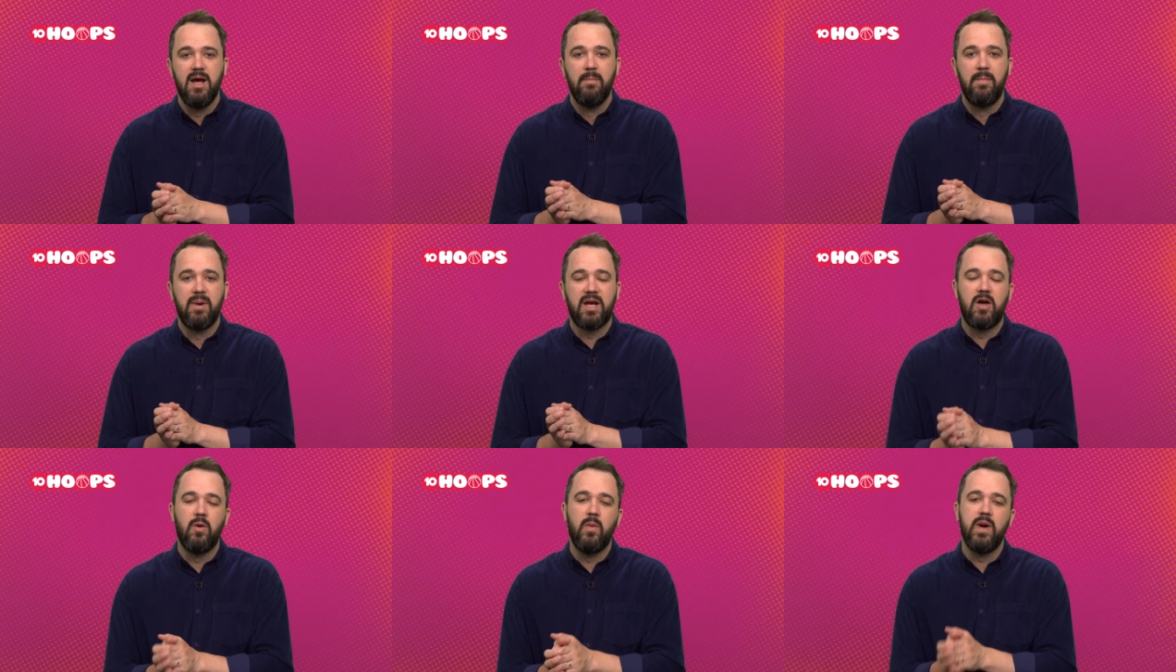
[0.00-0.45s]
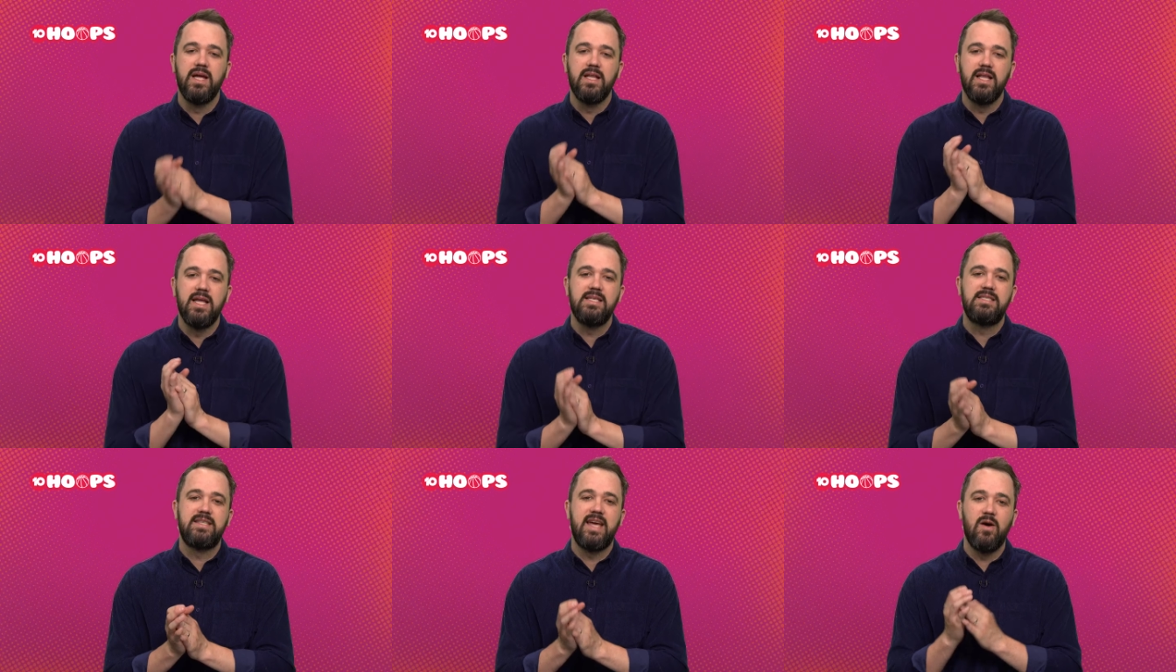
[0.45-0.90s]
But can we at
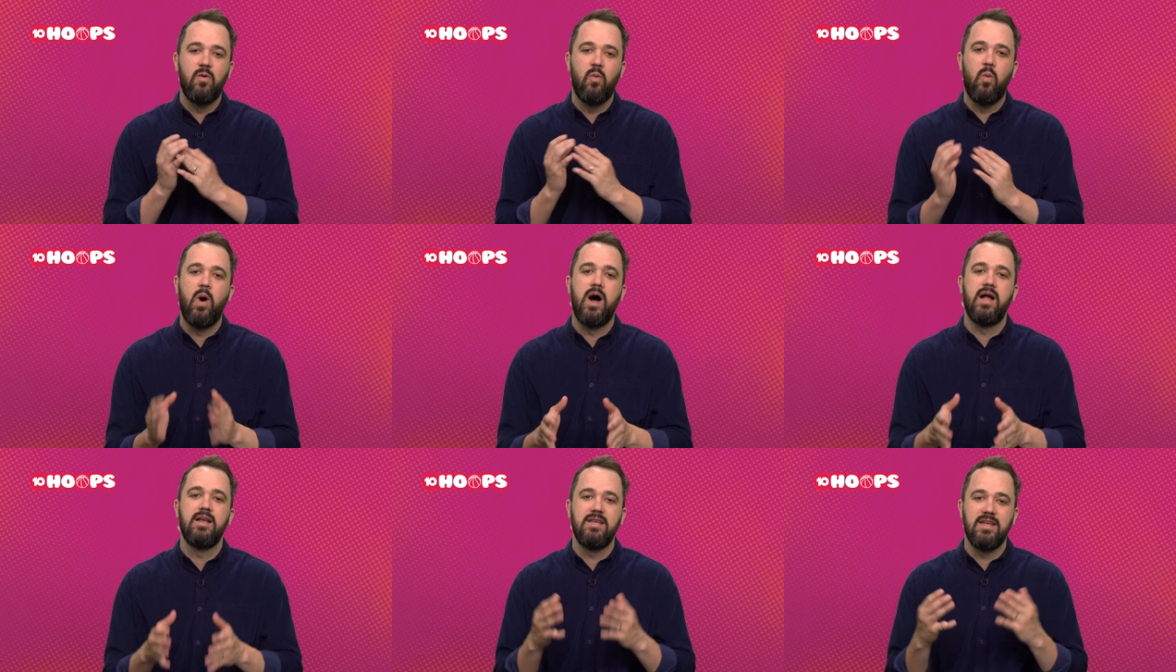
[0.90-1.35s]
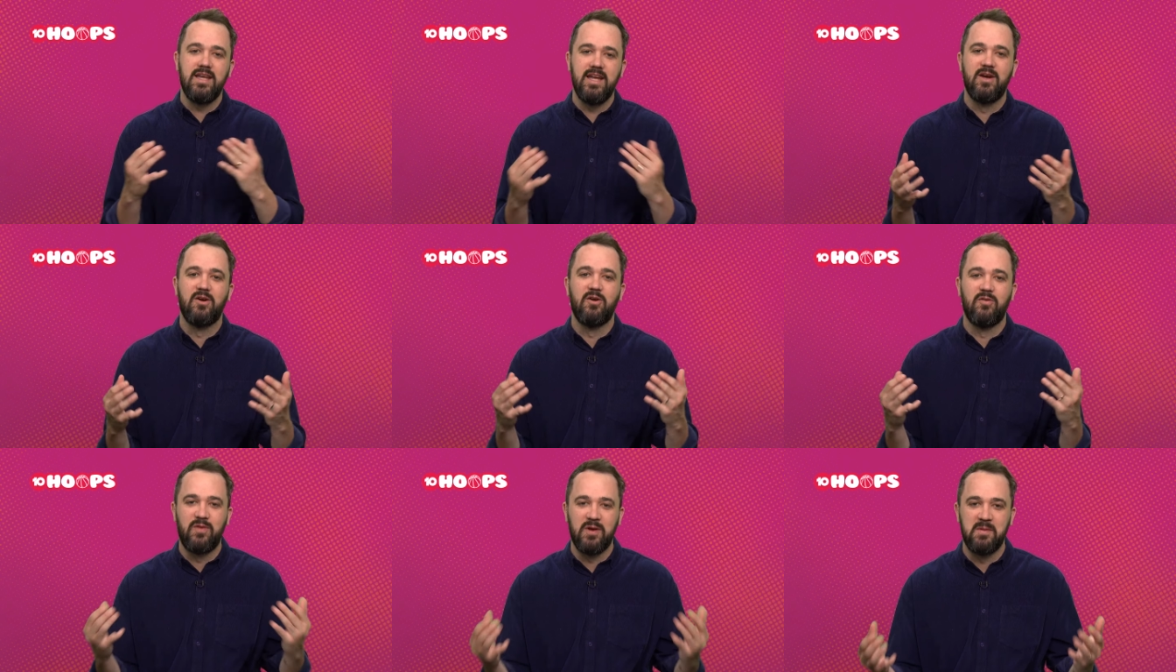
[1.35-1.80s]
least get one
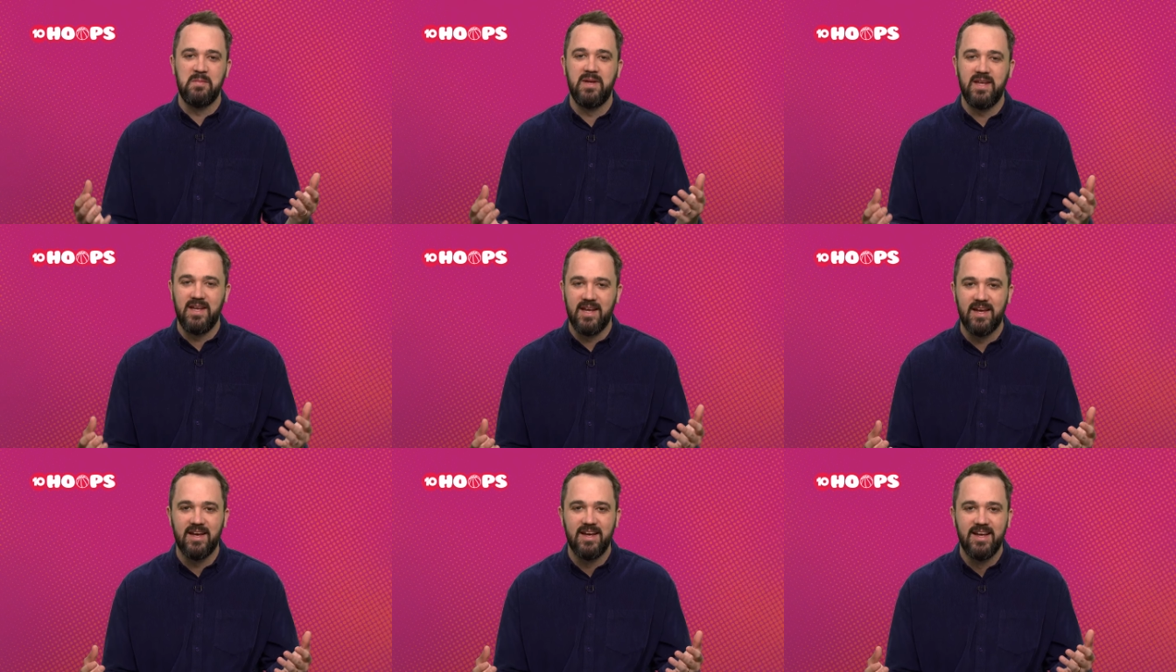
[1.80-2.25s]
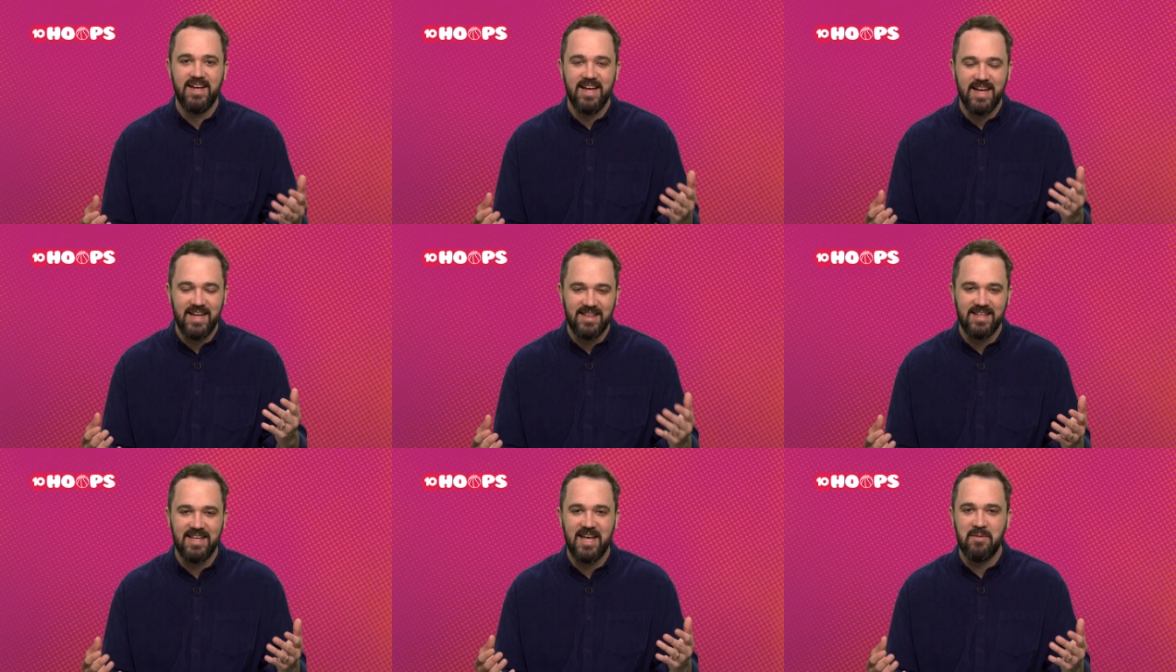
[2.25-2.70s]
year of him here
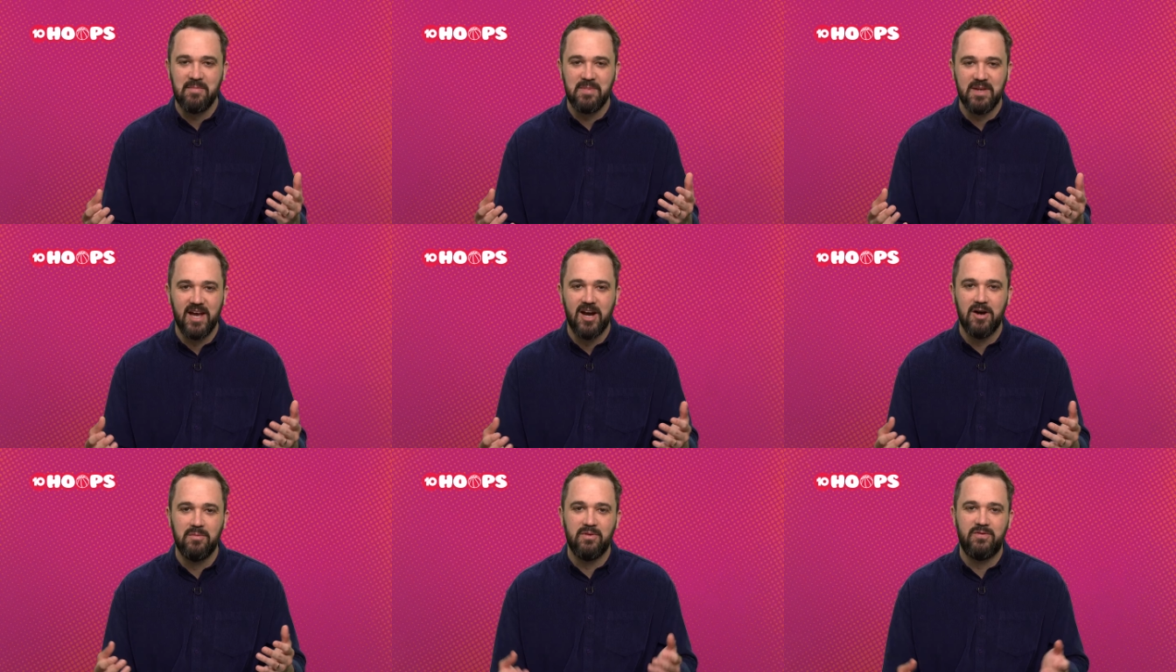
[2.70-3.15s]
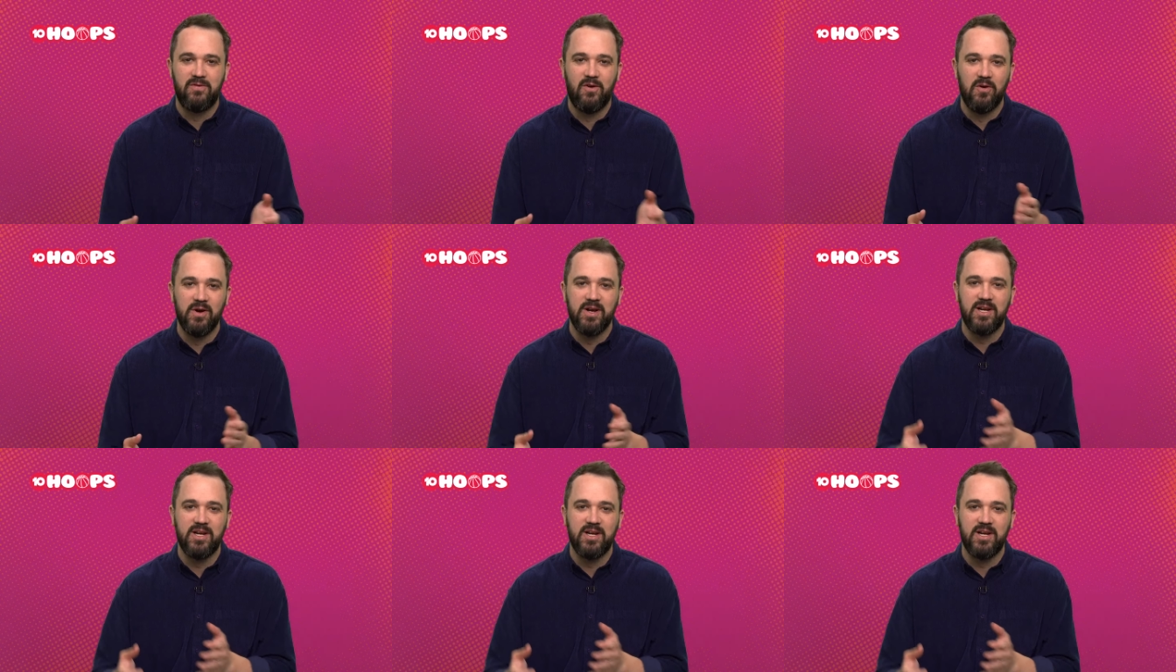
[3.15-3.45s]
in the NBL before he